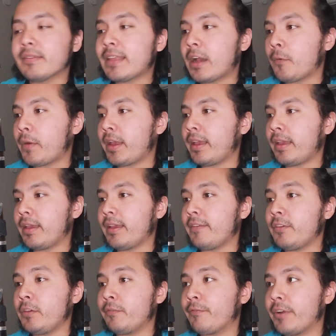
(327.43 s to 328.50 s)
That way,
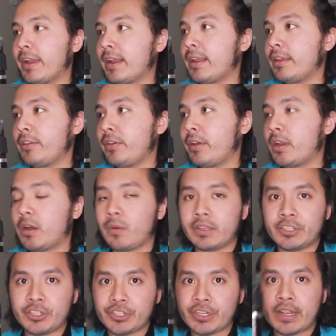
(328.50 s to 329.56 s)
if you forget it, you can
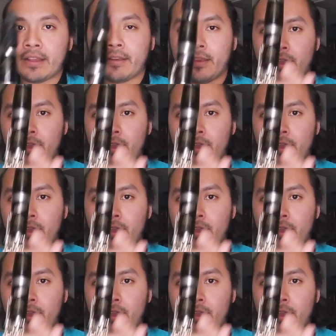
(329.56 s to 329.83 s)
always check.